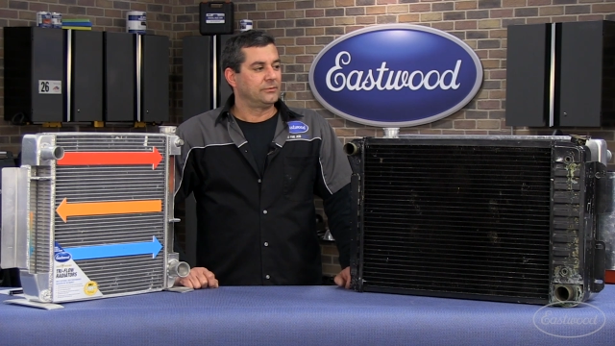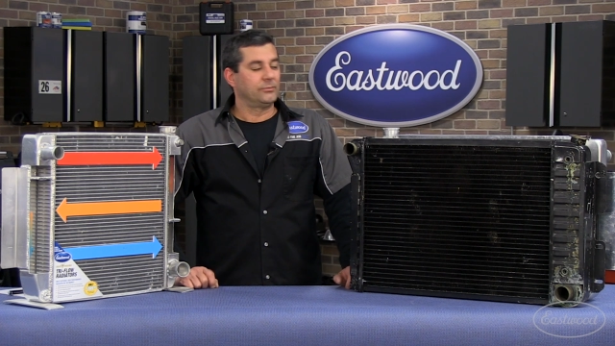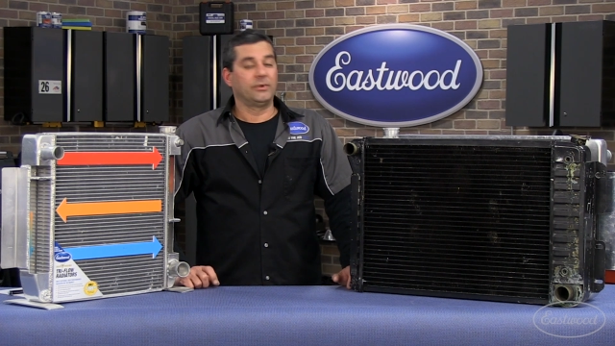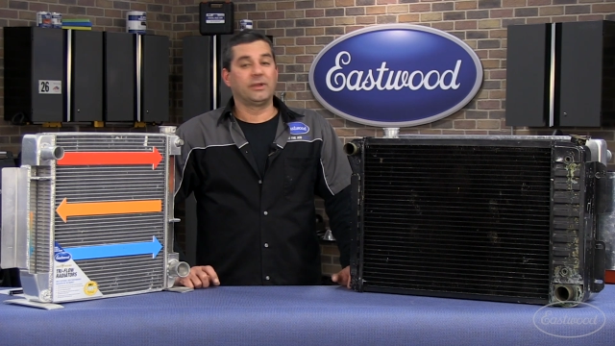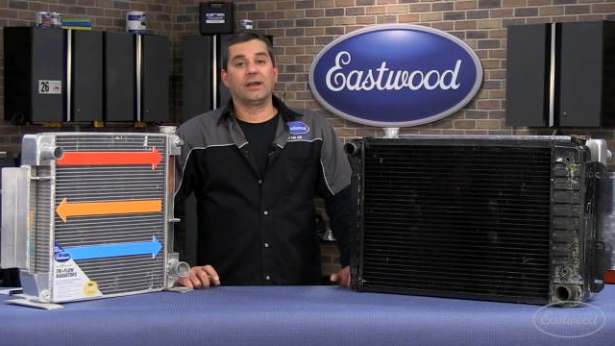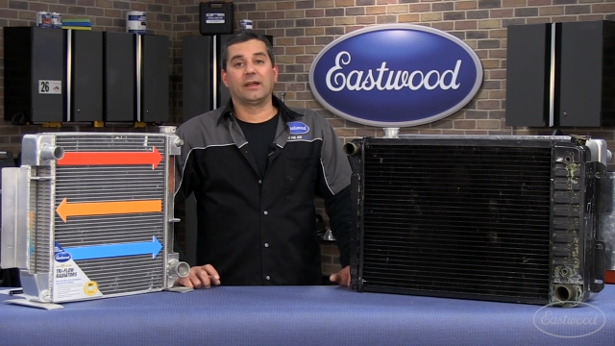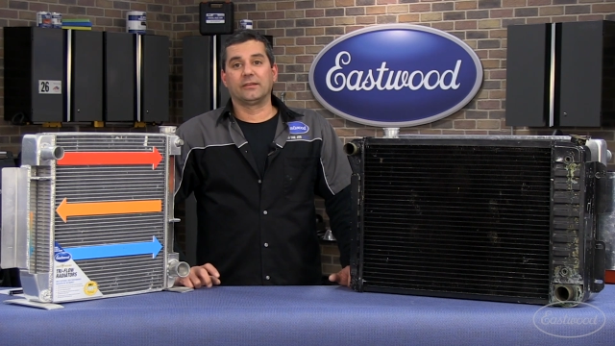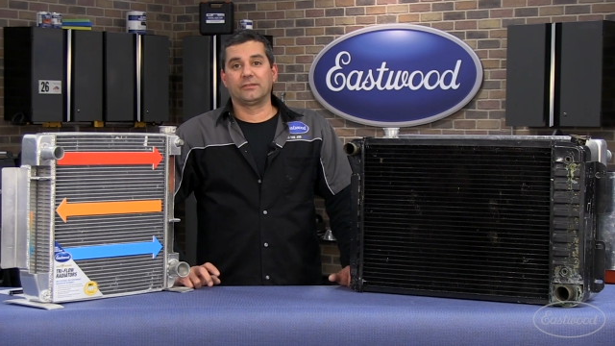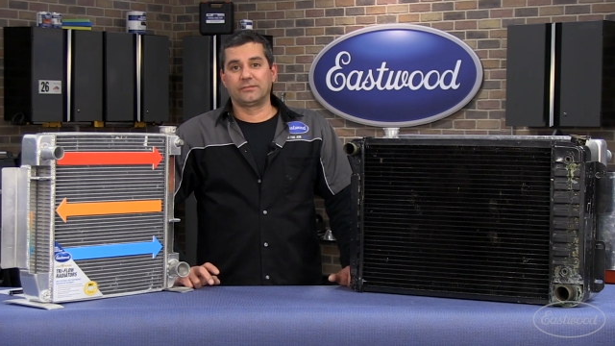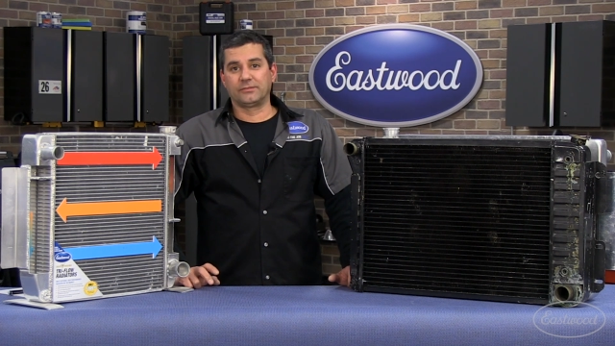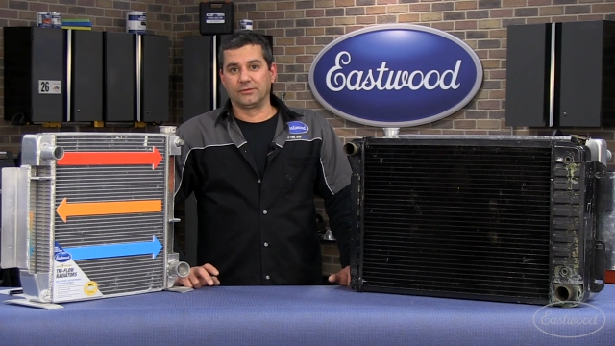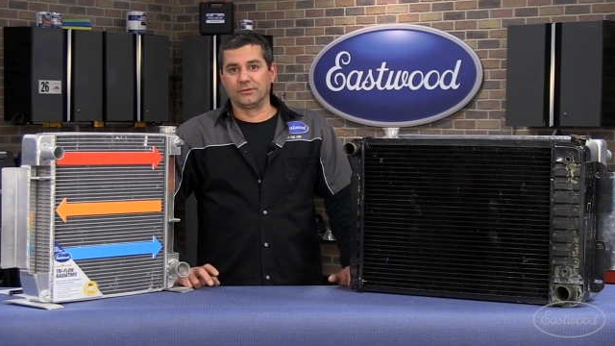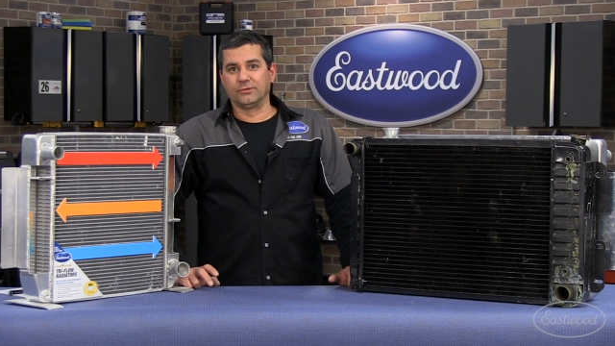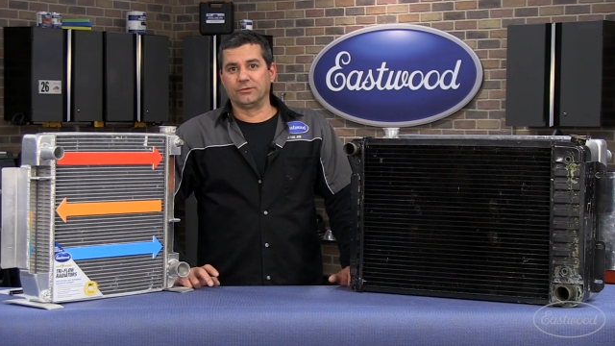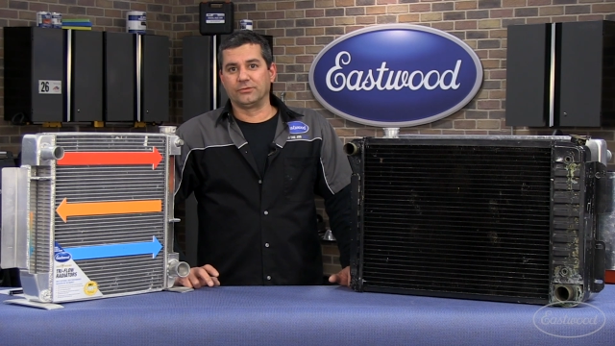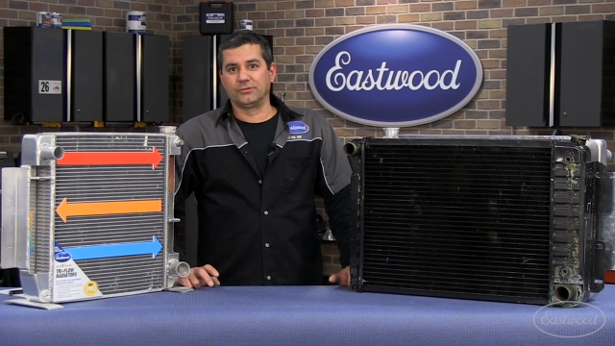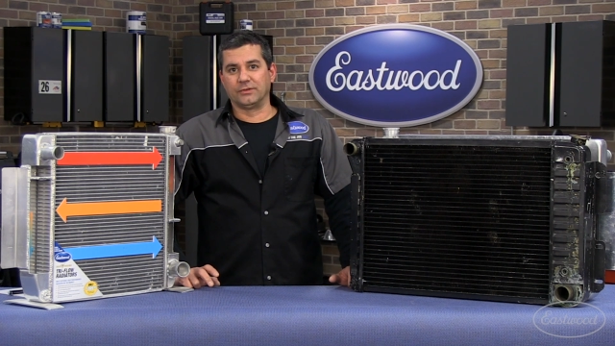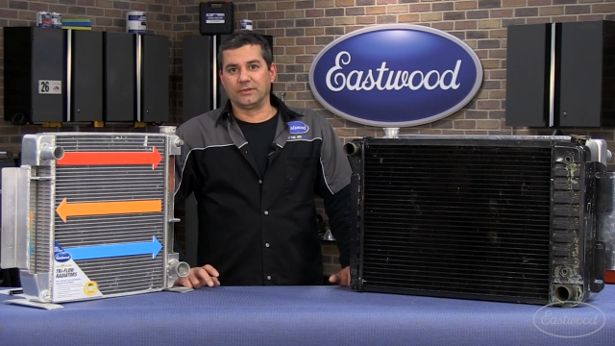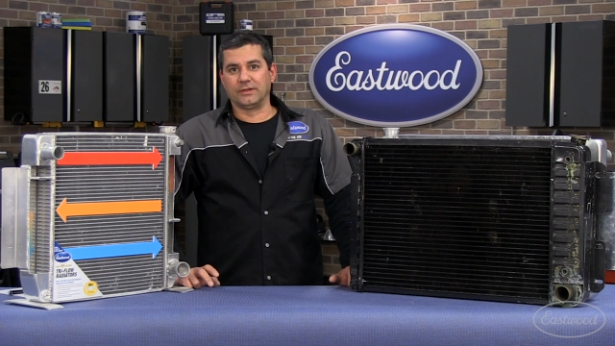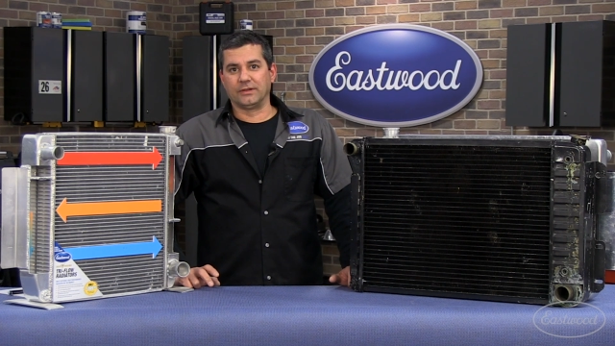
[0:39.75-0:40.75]
we got a
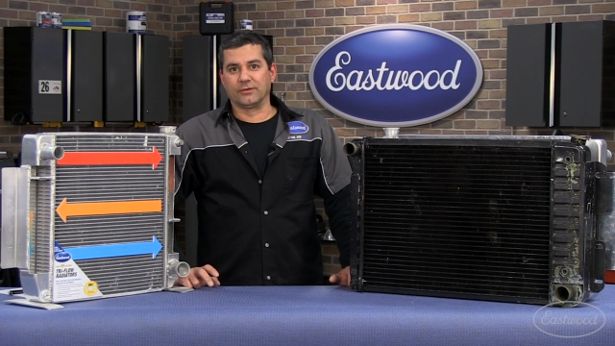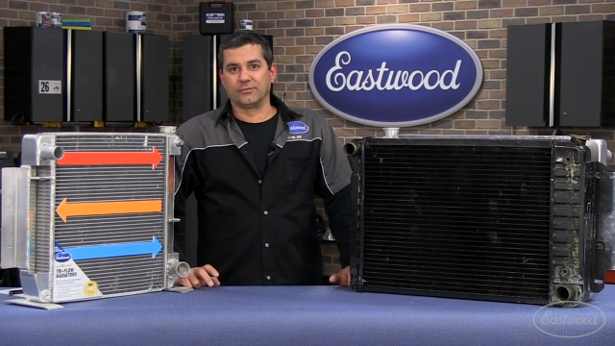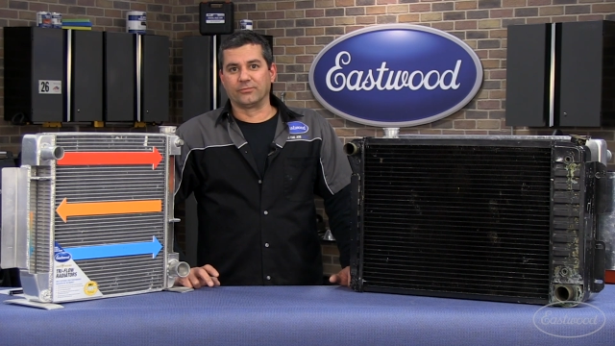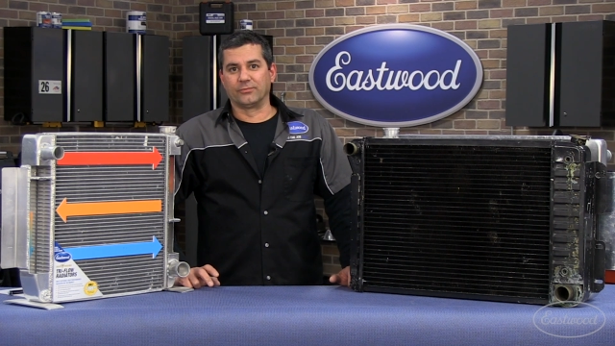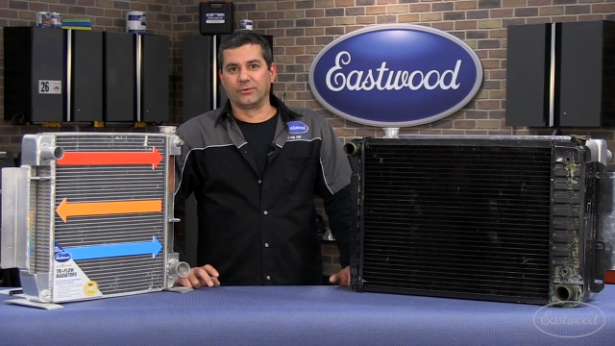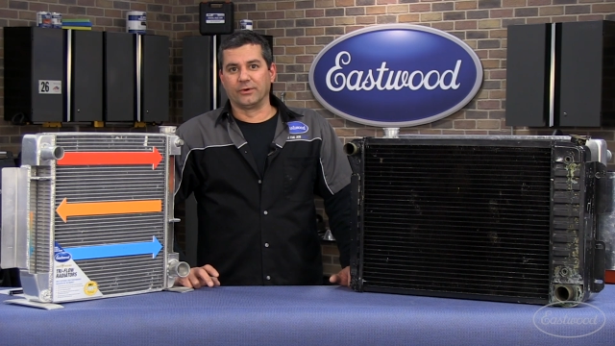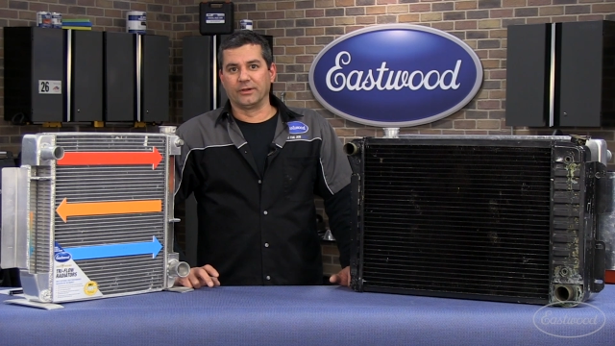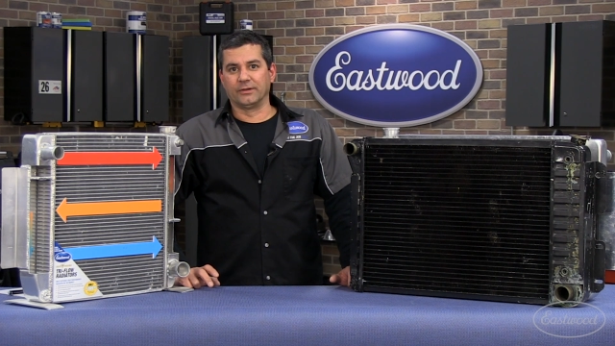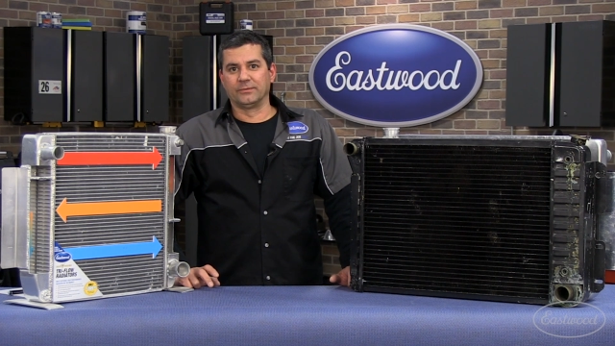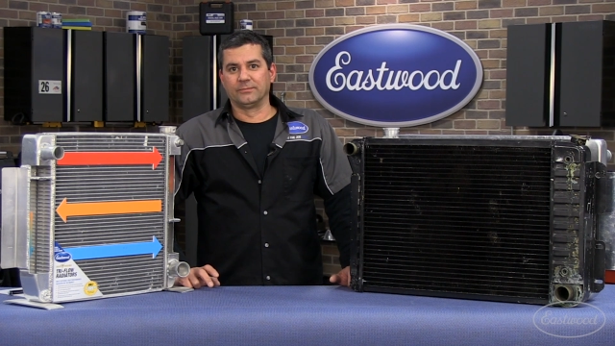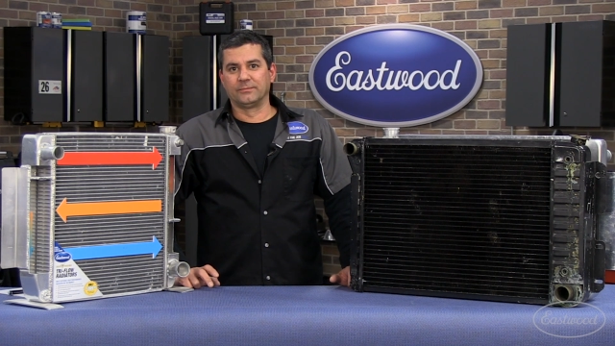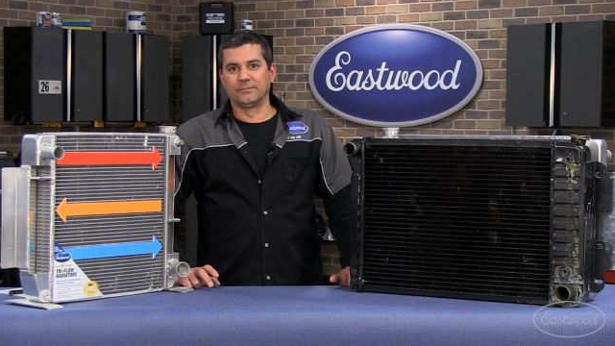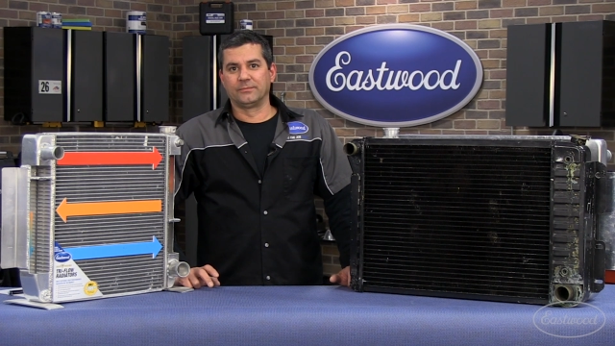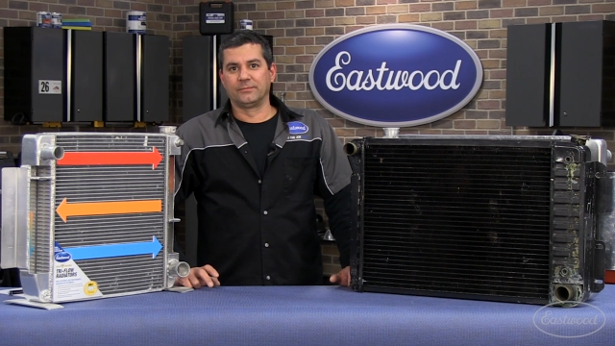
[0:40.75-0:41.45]
solution here for you.